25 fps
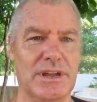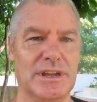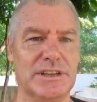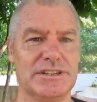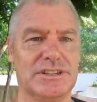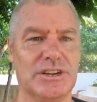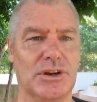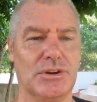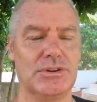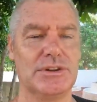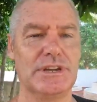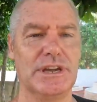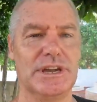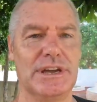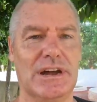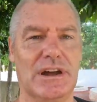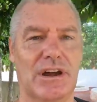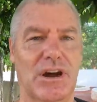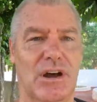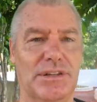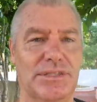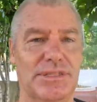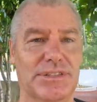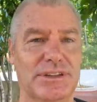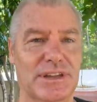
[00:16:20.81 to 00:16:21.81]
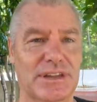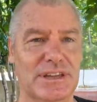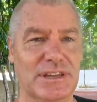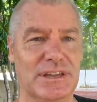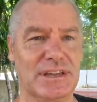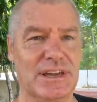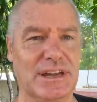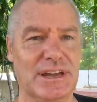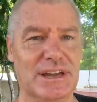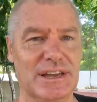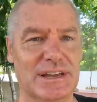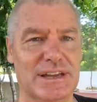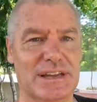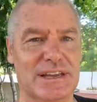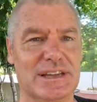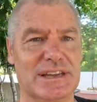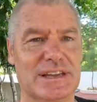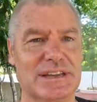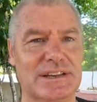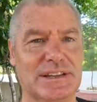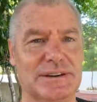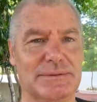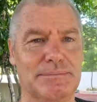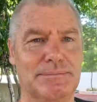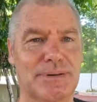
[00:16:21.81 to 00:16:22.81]
So yeah, I think
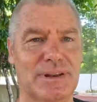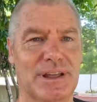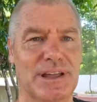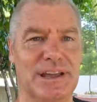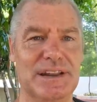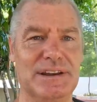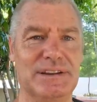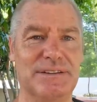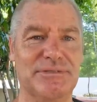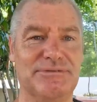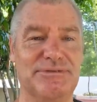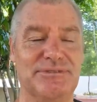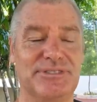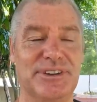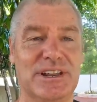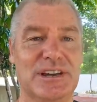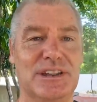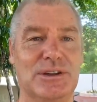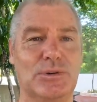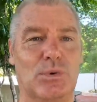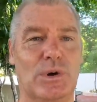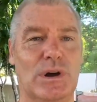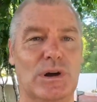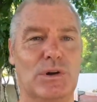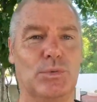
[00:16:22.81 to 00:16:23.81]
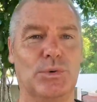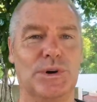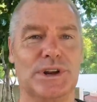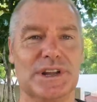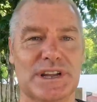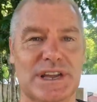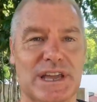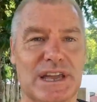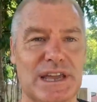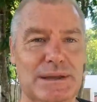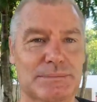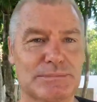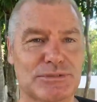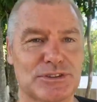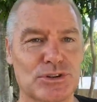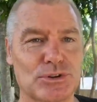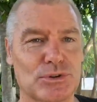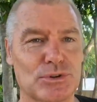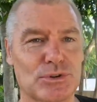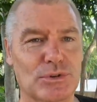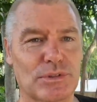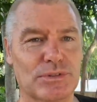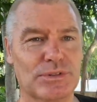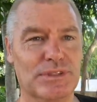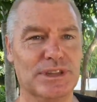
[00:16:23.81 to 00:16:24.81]
England played fairly well when it came
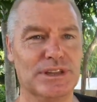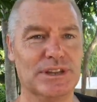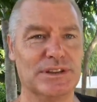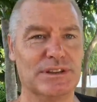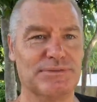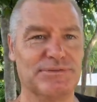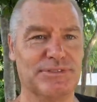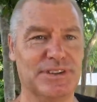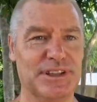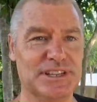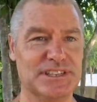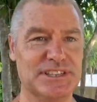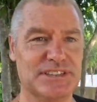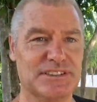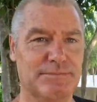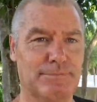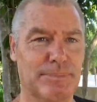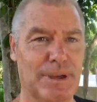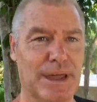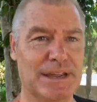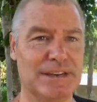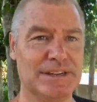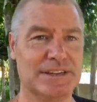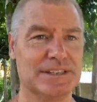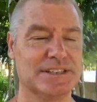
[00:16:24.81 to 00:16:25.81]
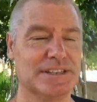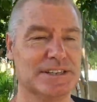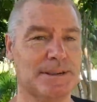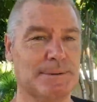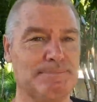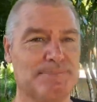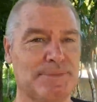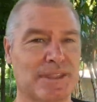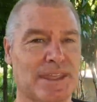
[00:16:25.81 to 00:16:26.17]
to their defensive patterns.